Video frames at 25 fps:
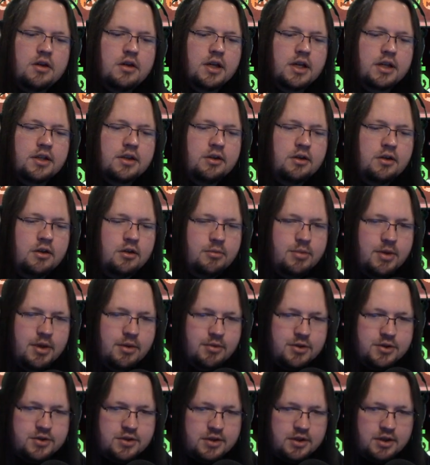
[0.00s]
Like, the hull
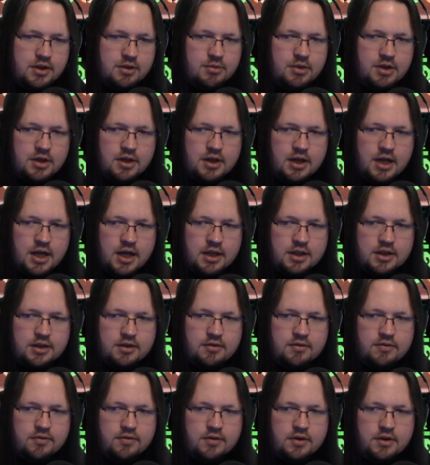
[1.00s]
beam isn't going to be
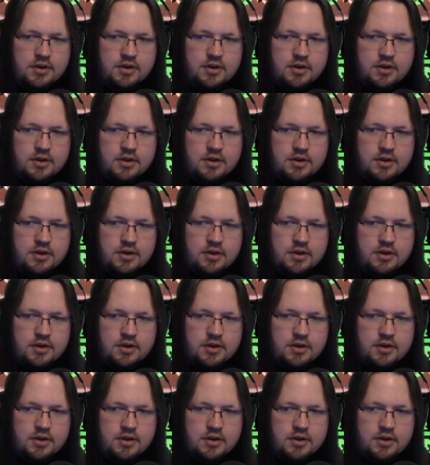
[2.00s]
active.